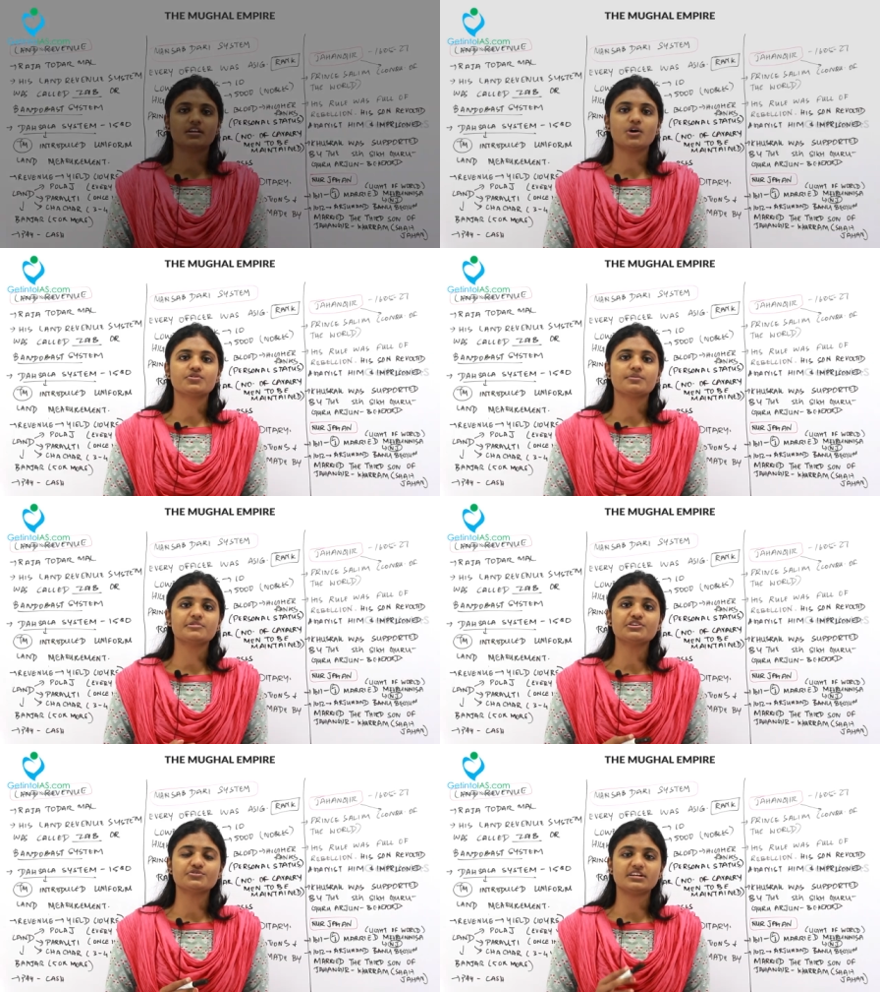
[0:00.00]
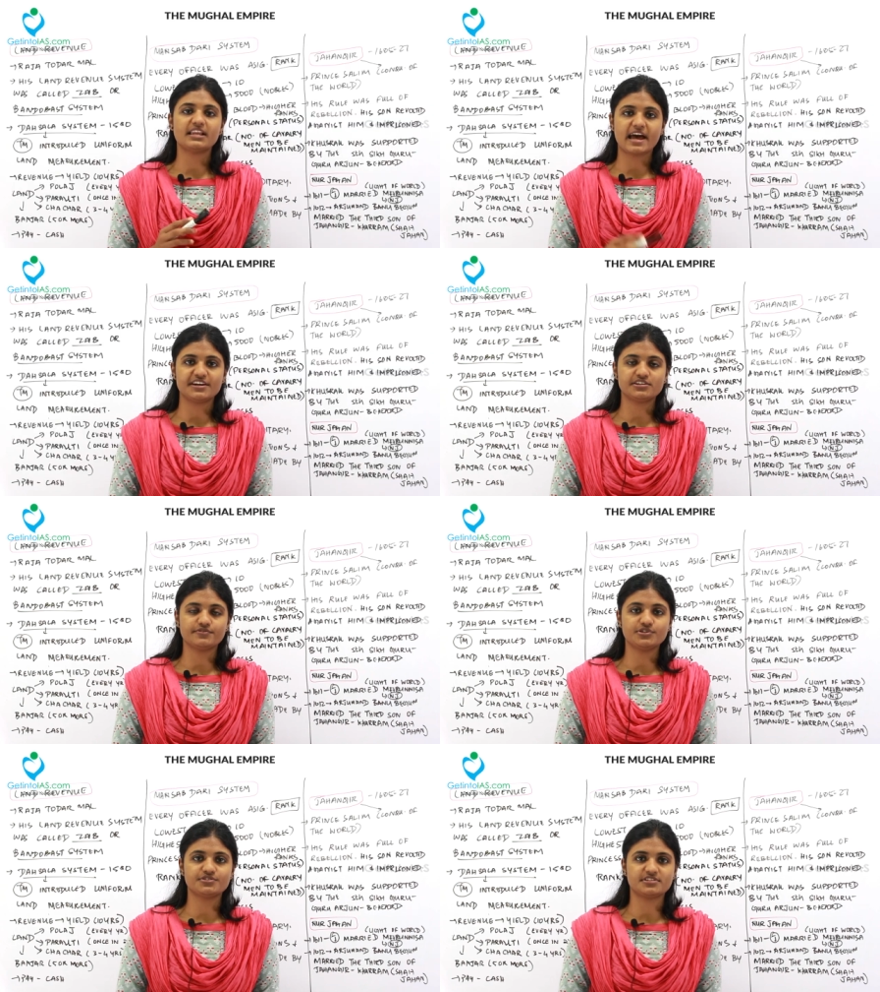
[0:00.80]
Now coming to the land
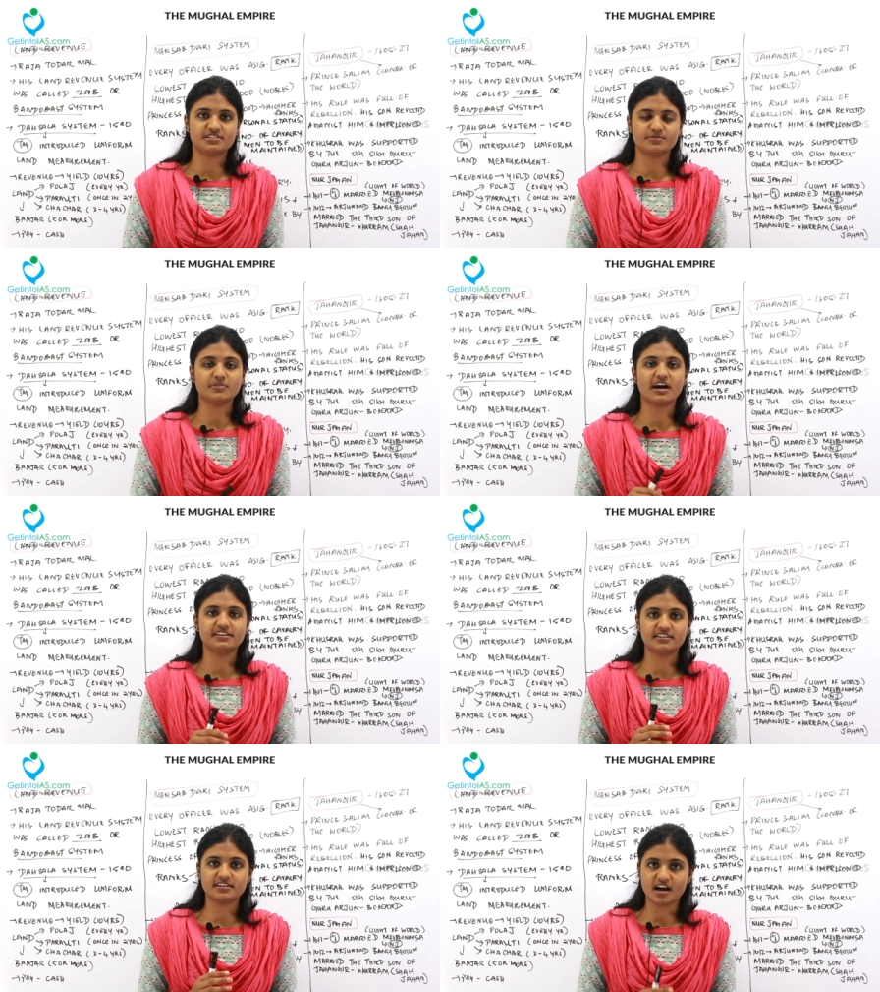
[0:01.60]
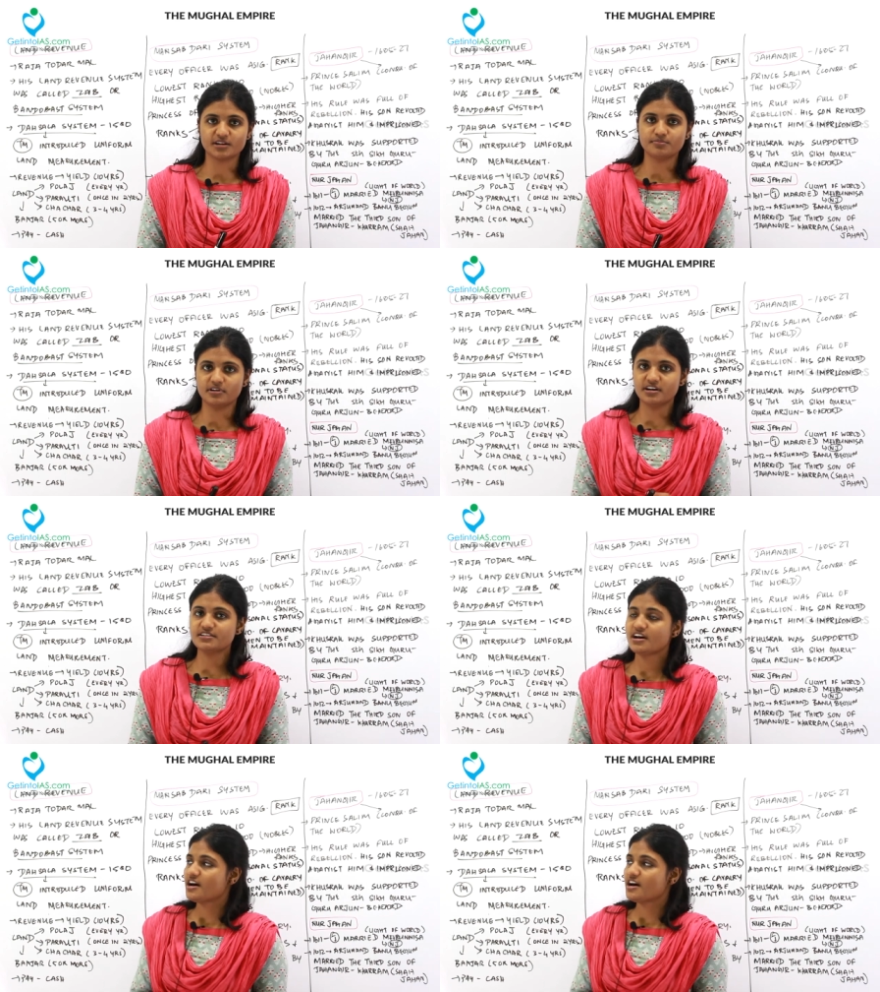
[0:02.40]
revenue system under Akbar,